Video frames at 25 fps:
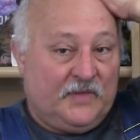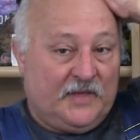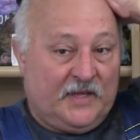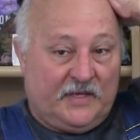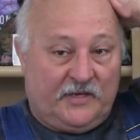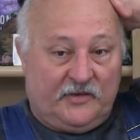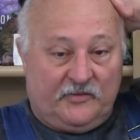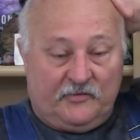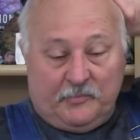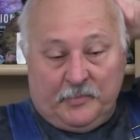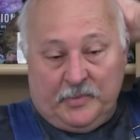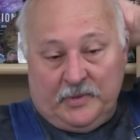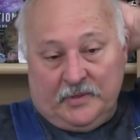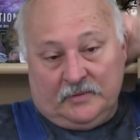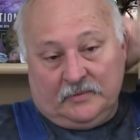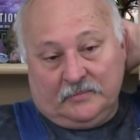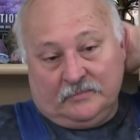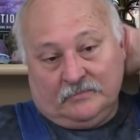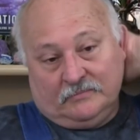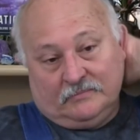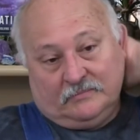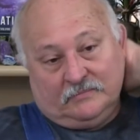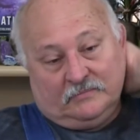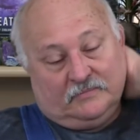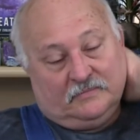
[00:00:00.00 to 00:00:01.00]
that have
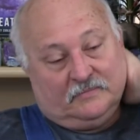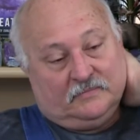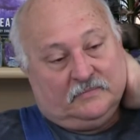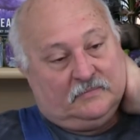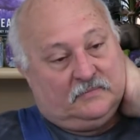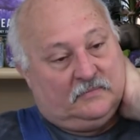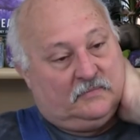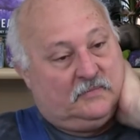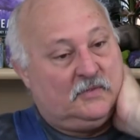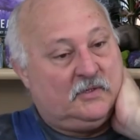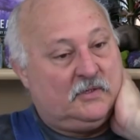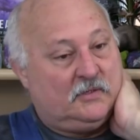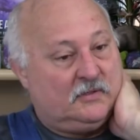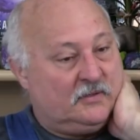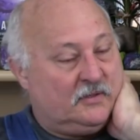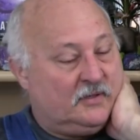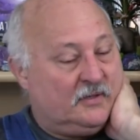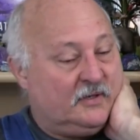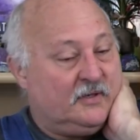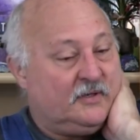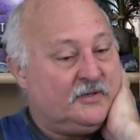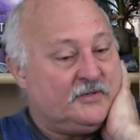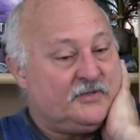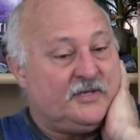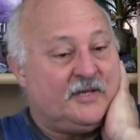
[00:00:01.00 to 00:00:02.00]
been,
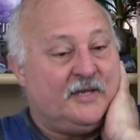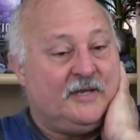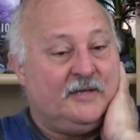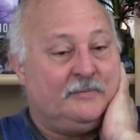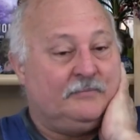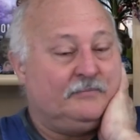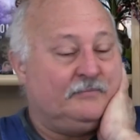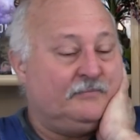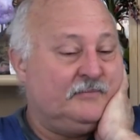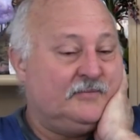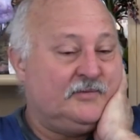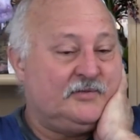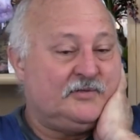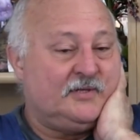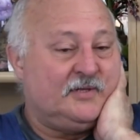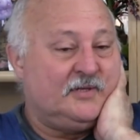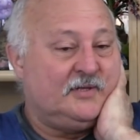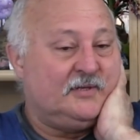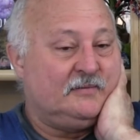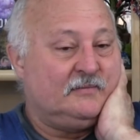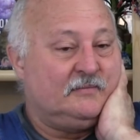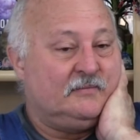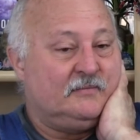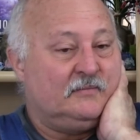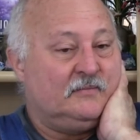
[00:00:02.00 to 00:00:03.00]
I'm going to say it's
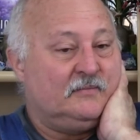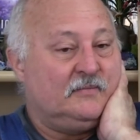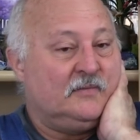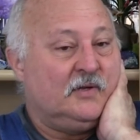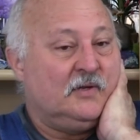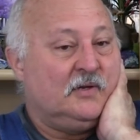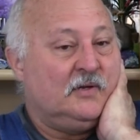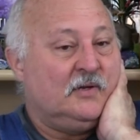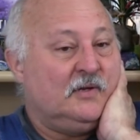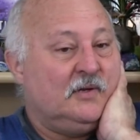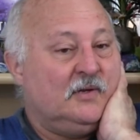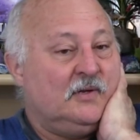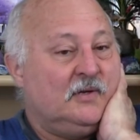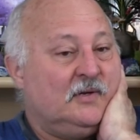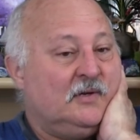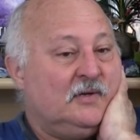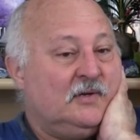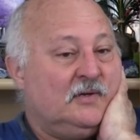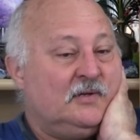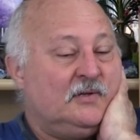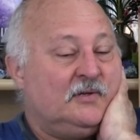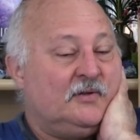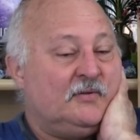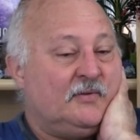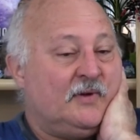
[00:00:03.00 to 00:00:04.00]
not
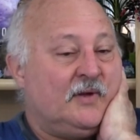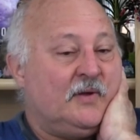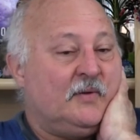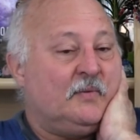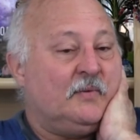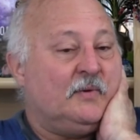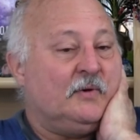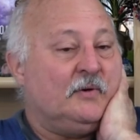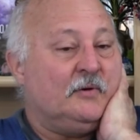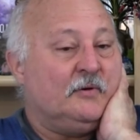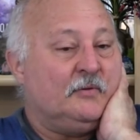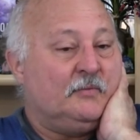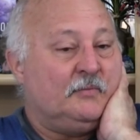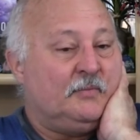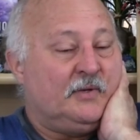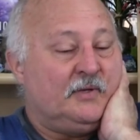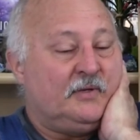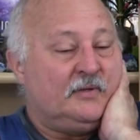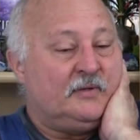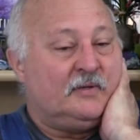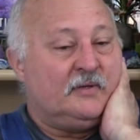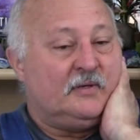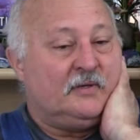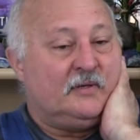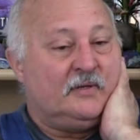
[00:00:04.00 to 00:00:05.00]
the right word,
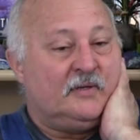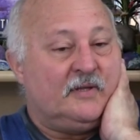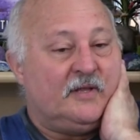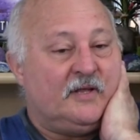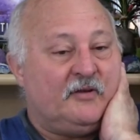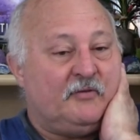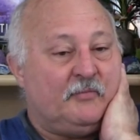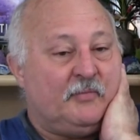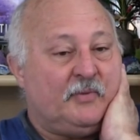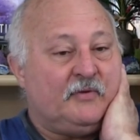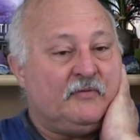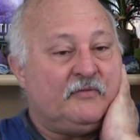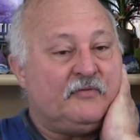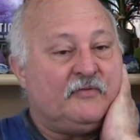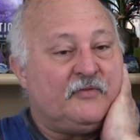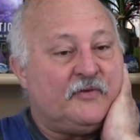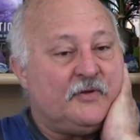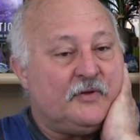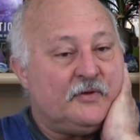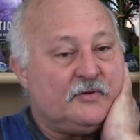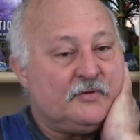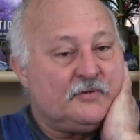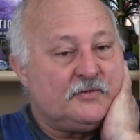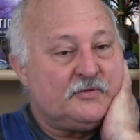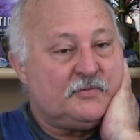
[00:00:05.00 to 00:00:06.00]
but that have been
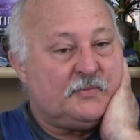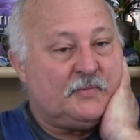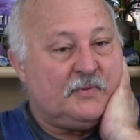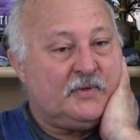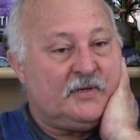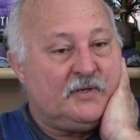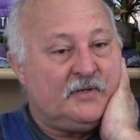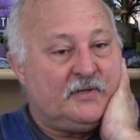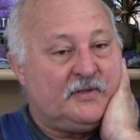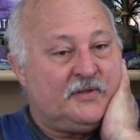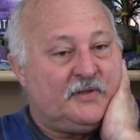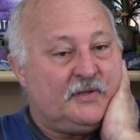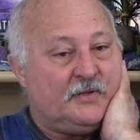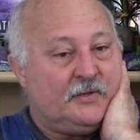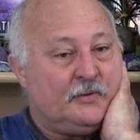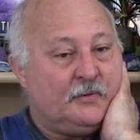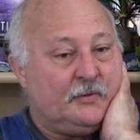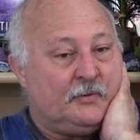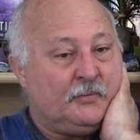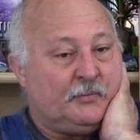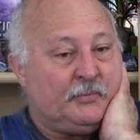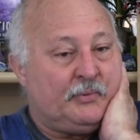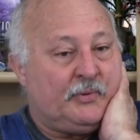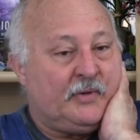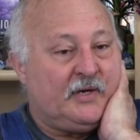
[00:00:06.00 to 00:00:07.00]
fused with
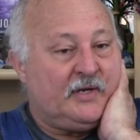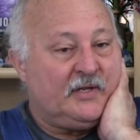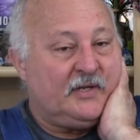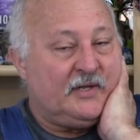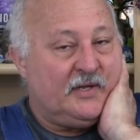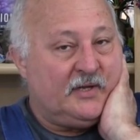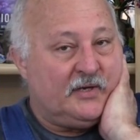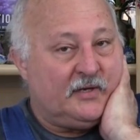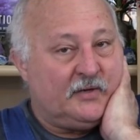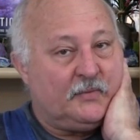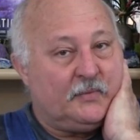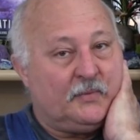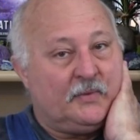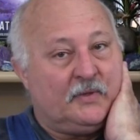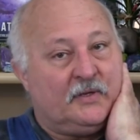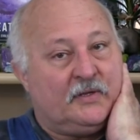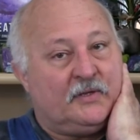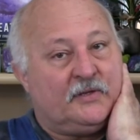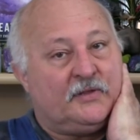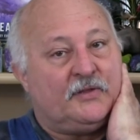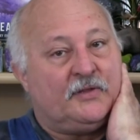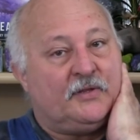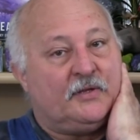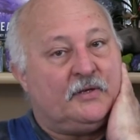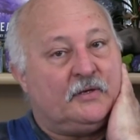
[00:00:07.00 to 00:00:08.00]
or impregnated
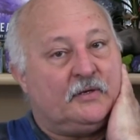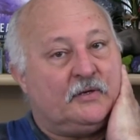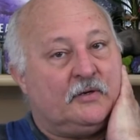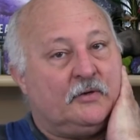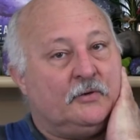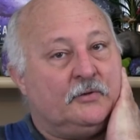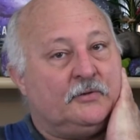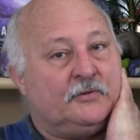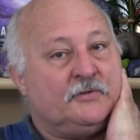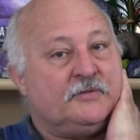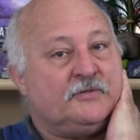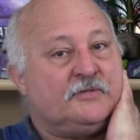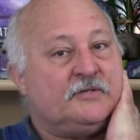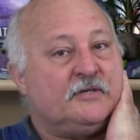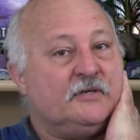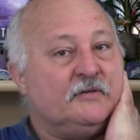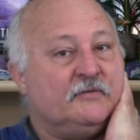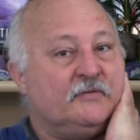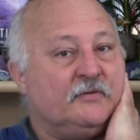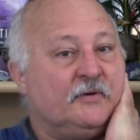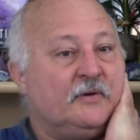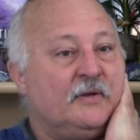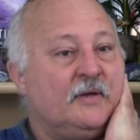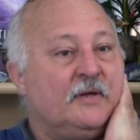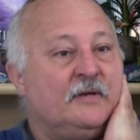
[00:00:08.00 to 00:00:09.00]
with gold and
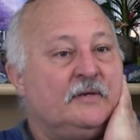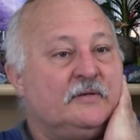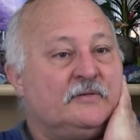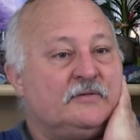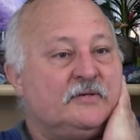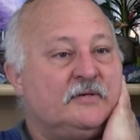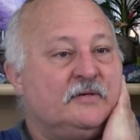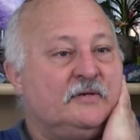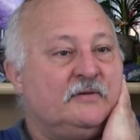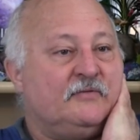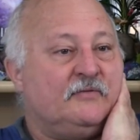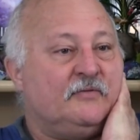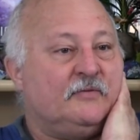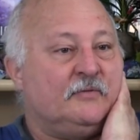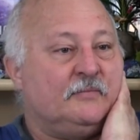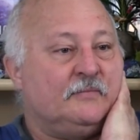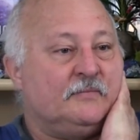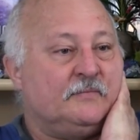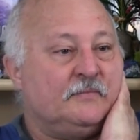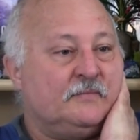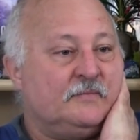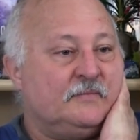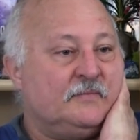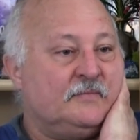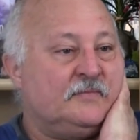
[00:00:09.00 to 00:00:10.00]
silver energy
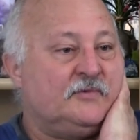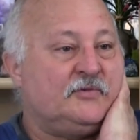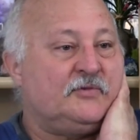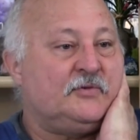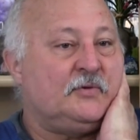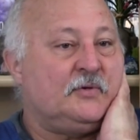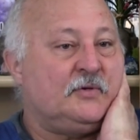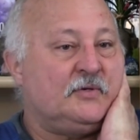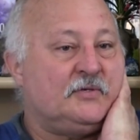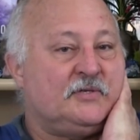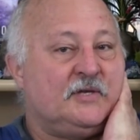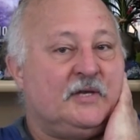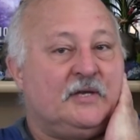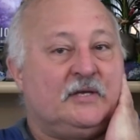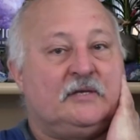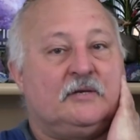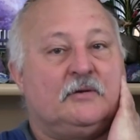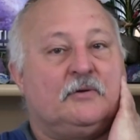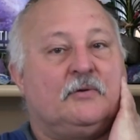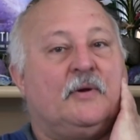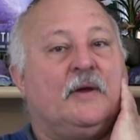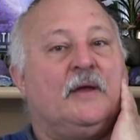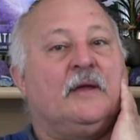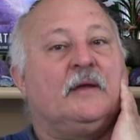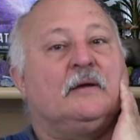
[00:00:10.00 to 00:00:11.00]
from source, like a
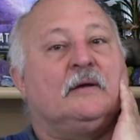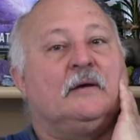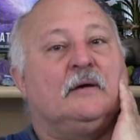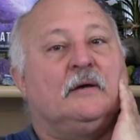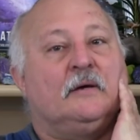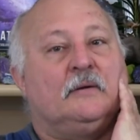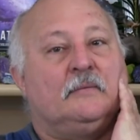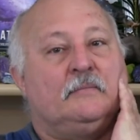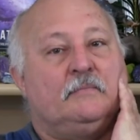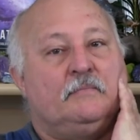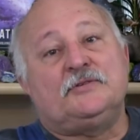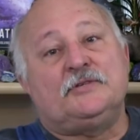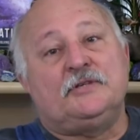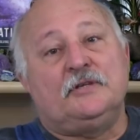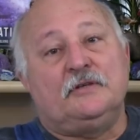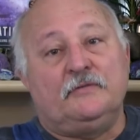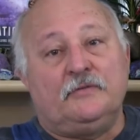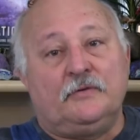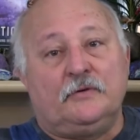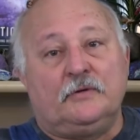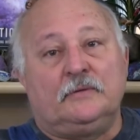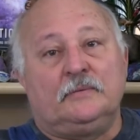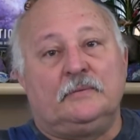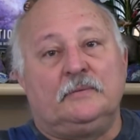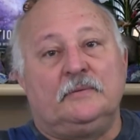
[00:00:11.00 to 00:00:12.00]
crank up.
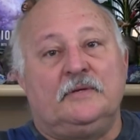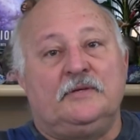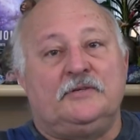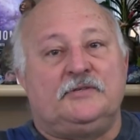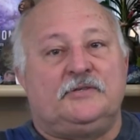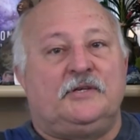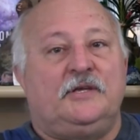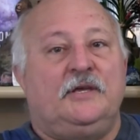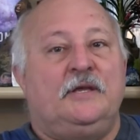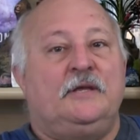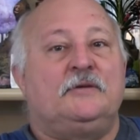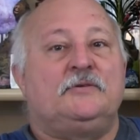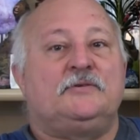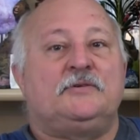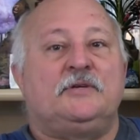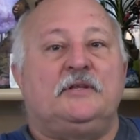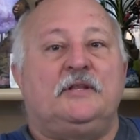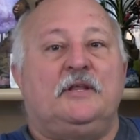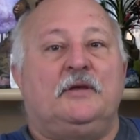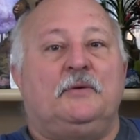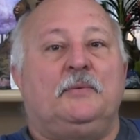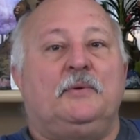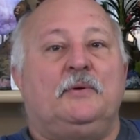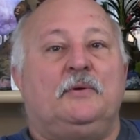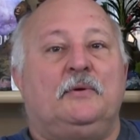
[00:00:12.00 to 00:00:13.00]
Silver is the energy
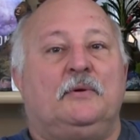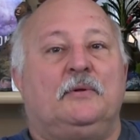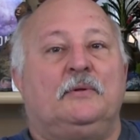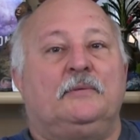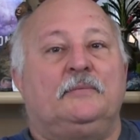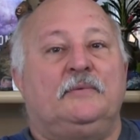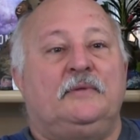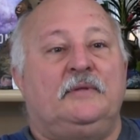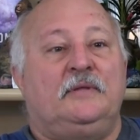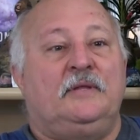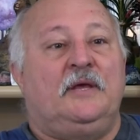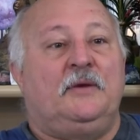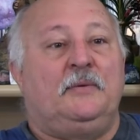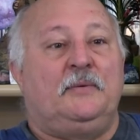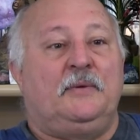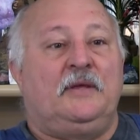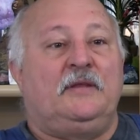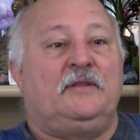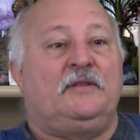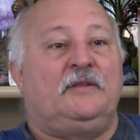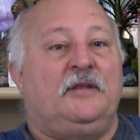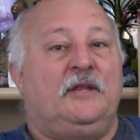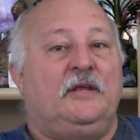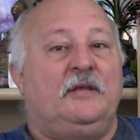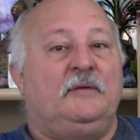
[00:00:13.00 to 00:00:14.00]
that we call, that we
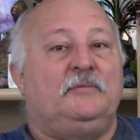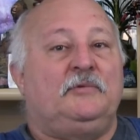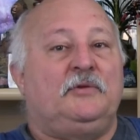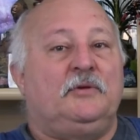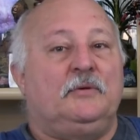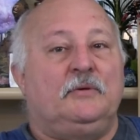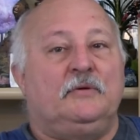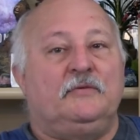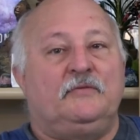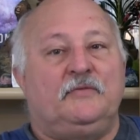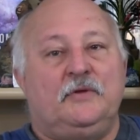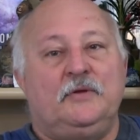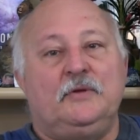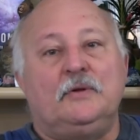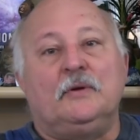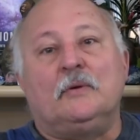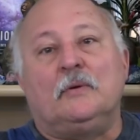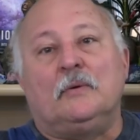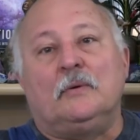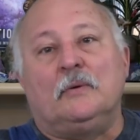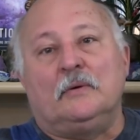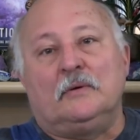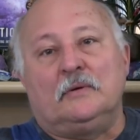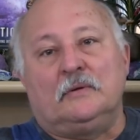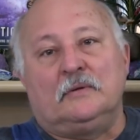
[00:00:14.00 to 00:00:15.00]
give the name to, of
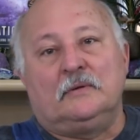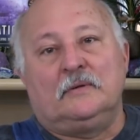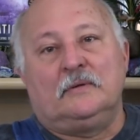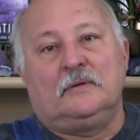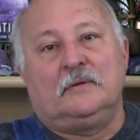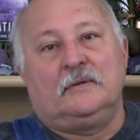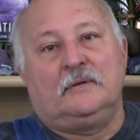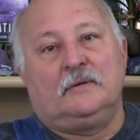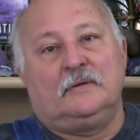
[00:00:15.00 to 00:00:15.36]
unicorn,